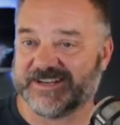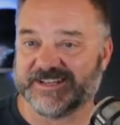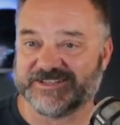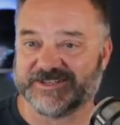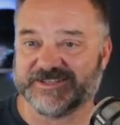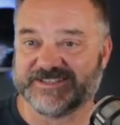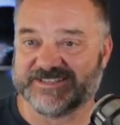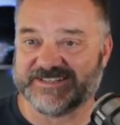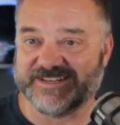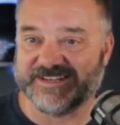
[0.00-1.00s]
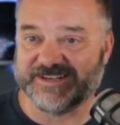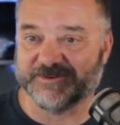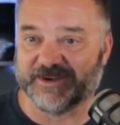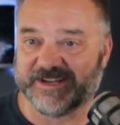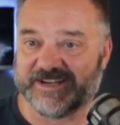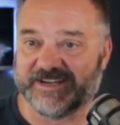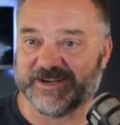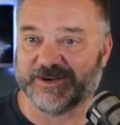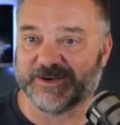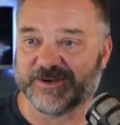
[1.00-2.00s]
As you can see right
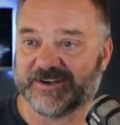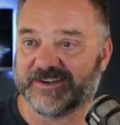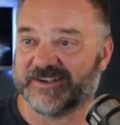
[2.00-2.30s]
here,